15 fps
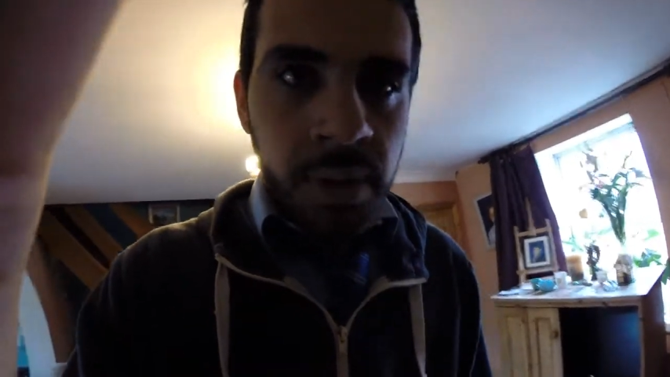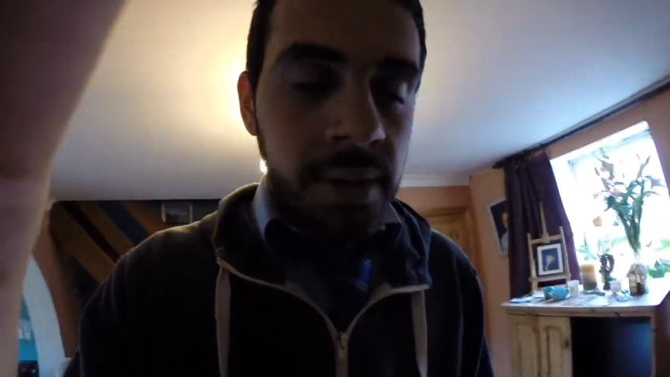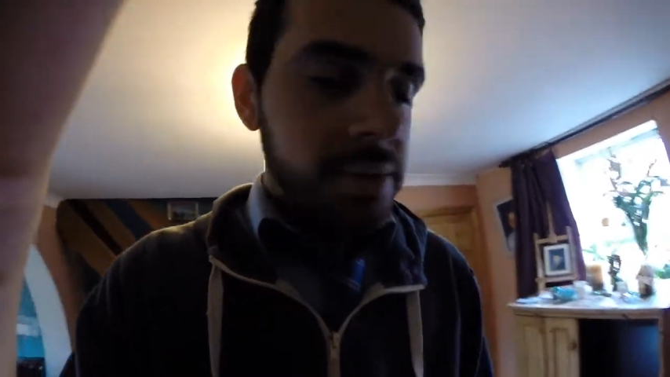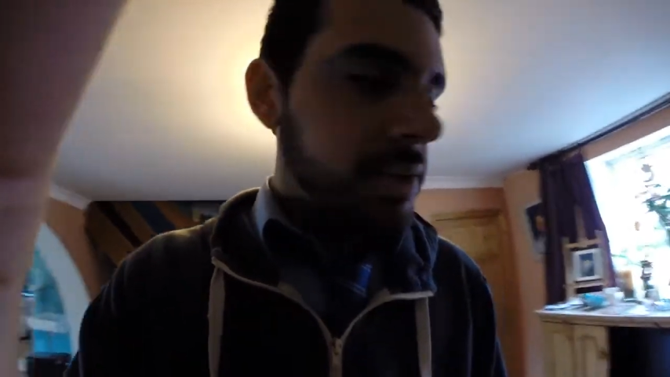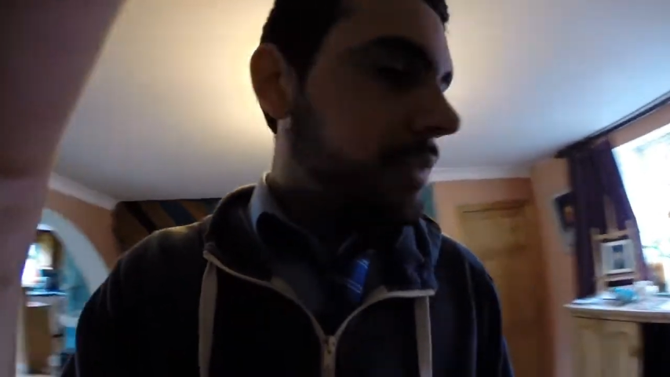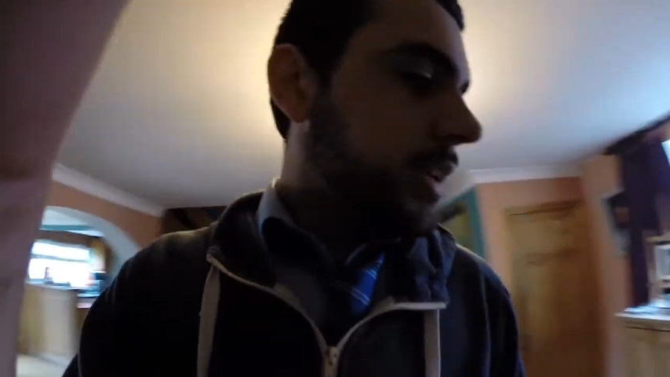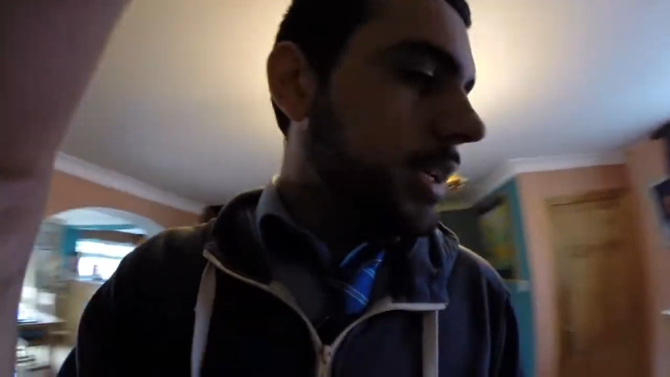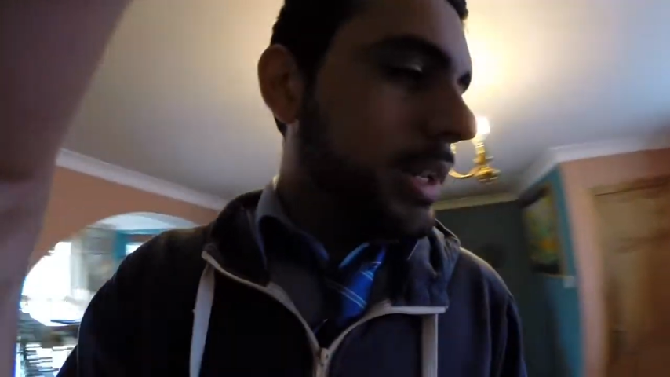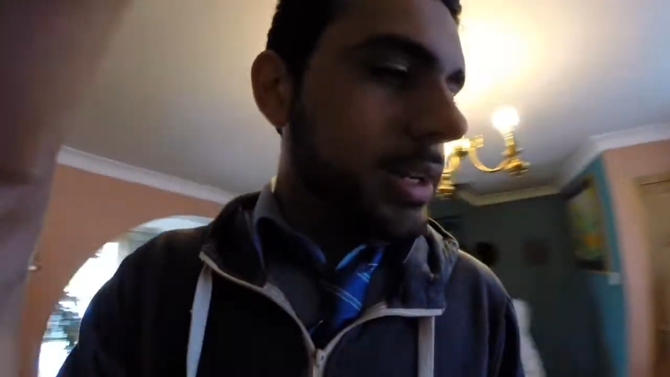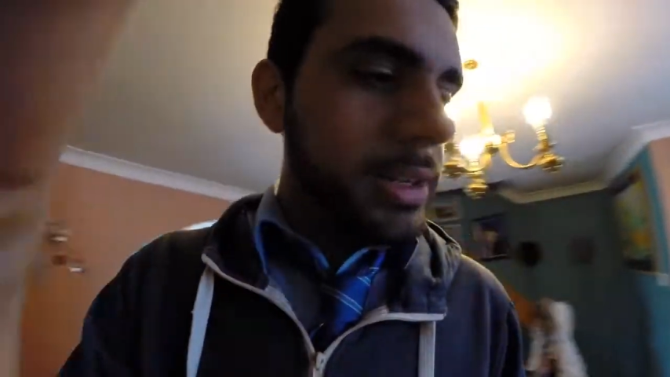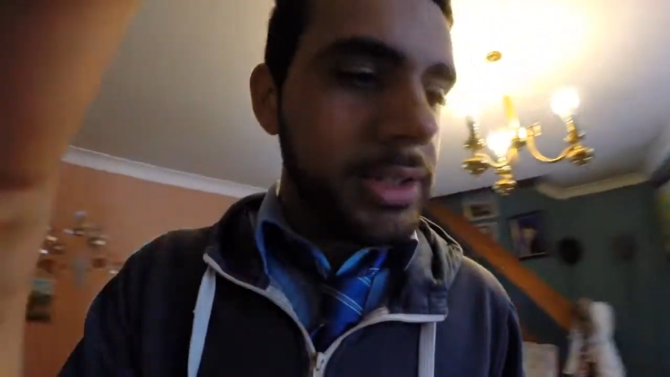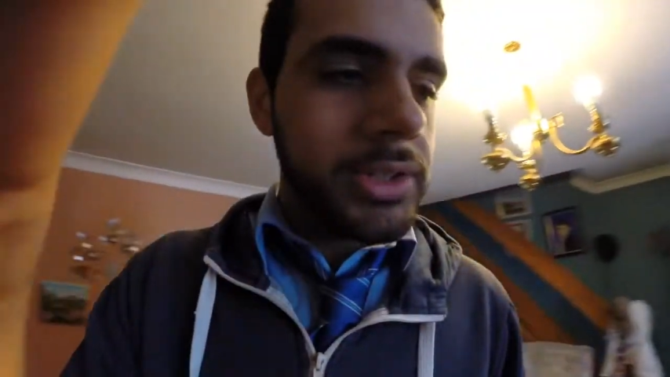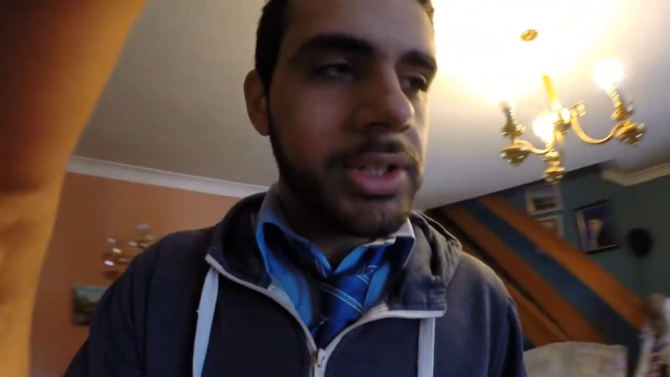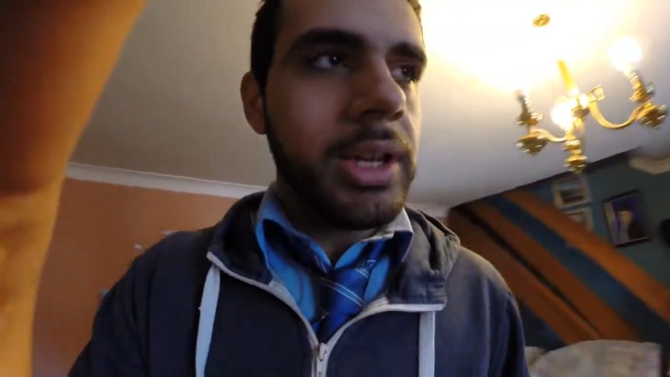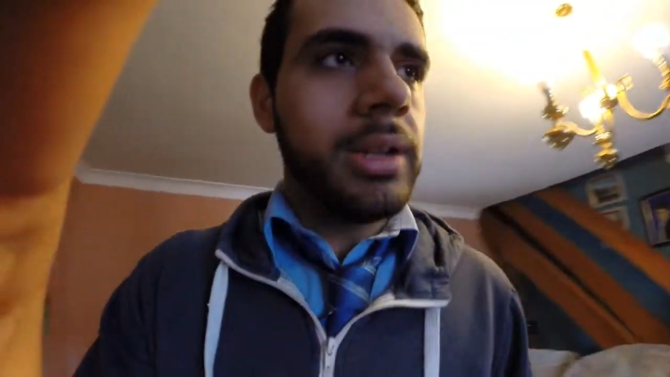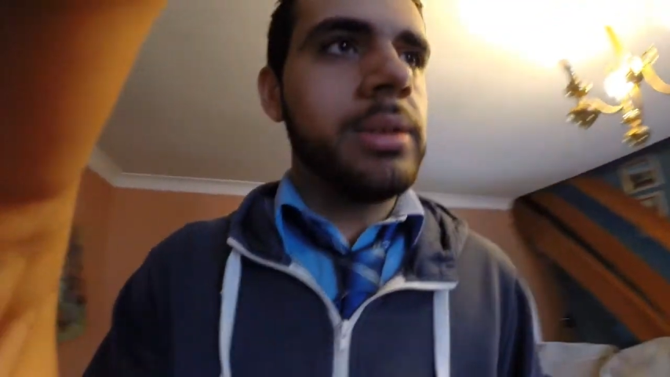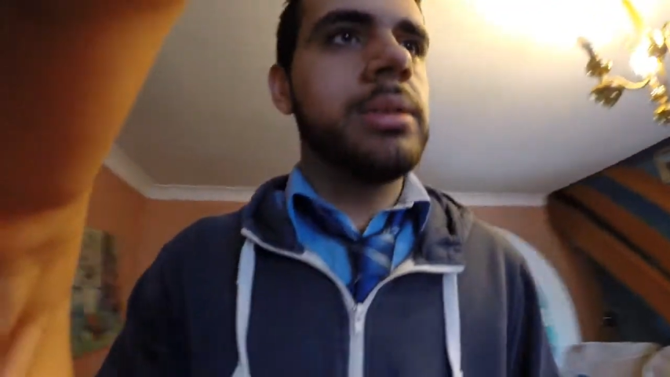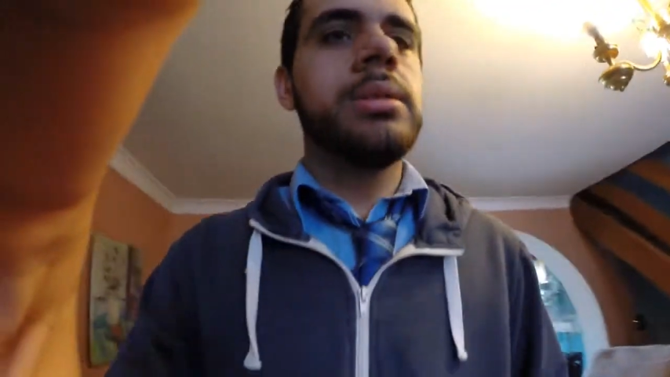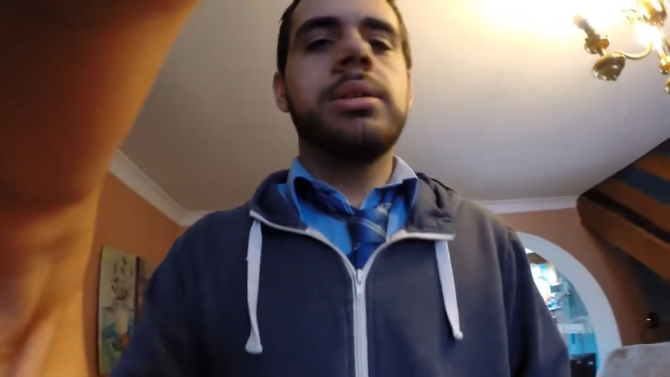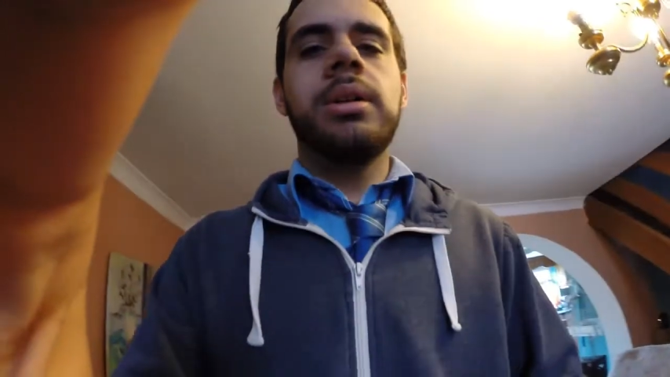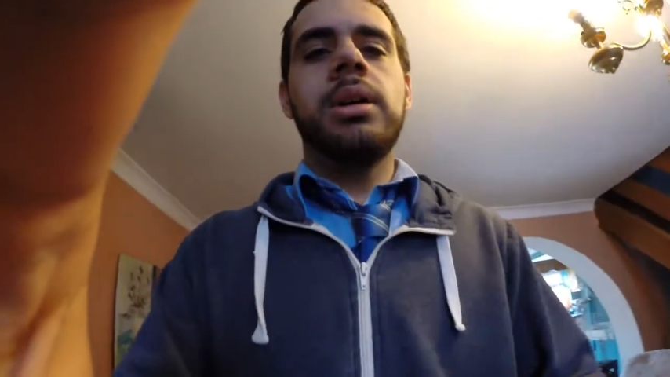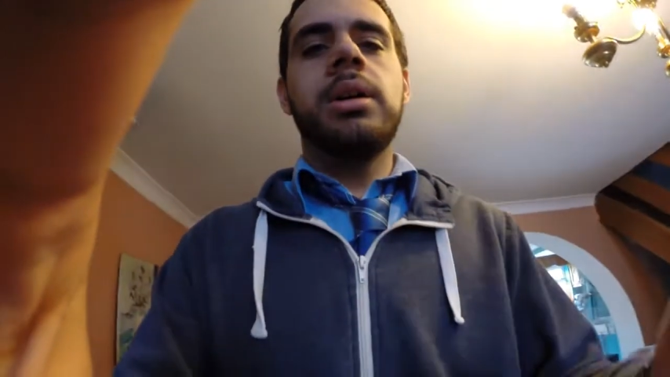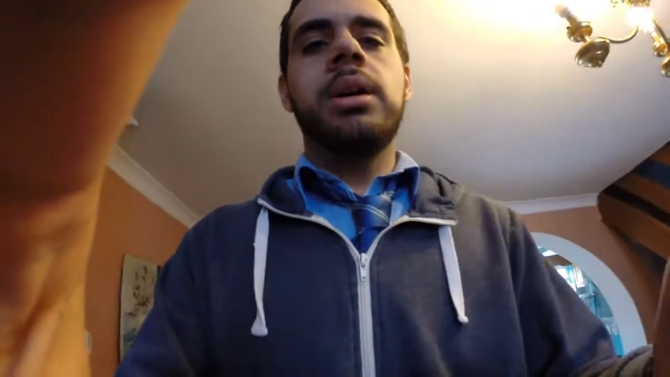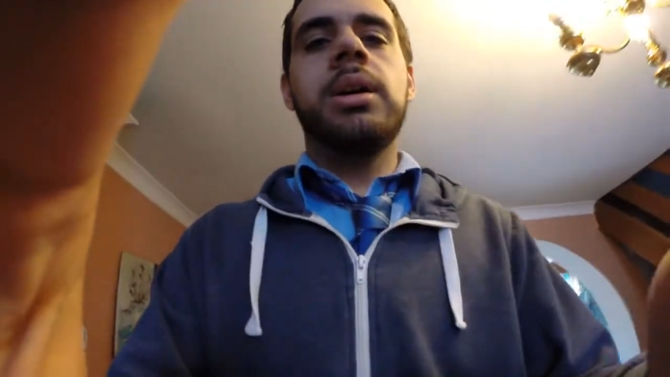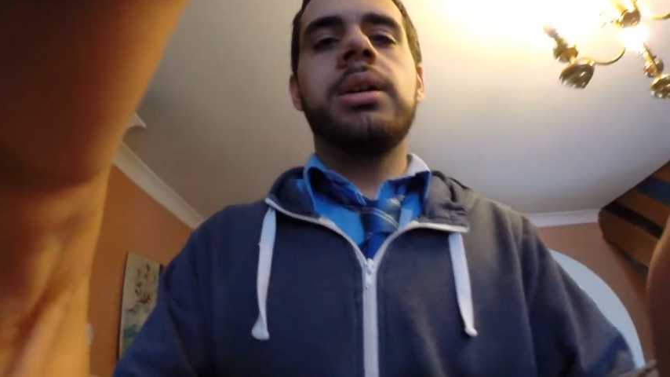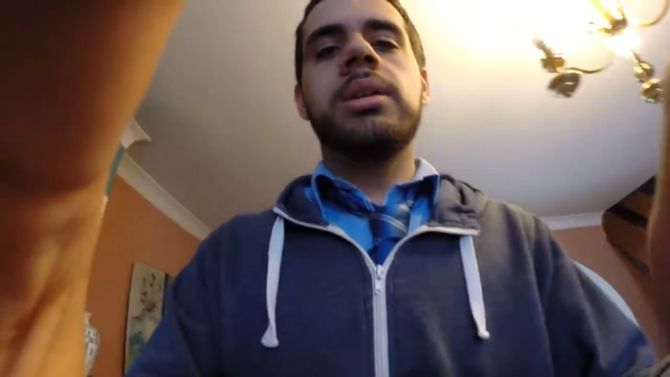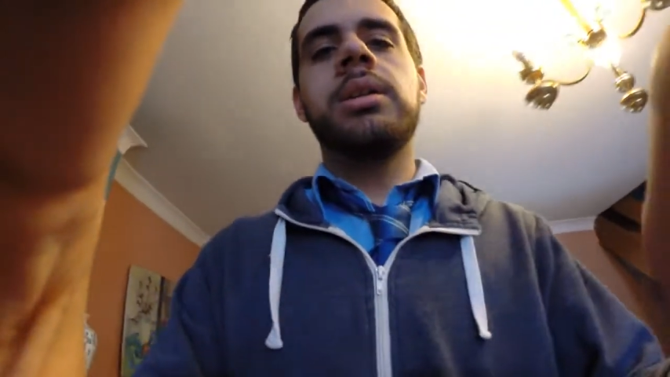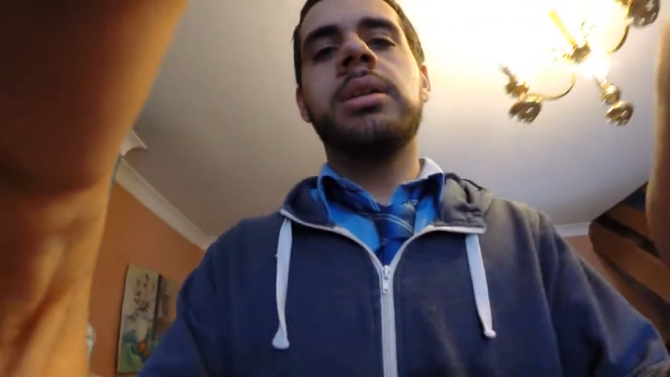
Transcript: see if I can get a nice shot. Uh,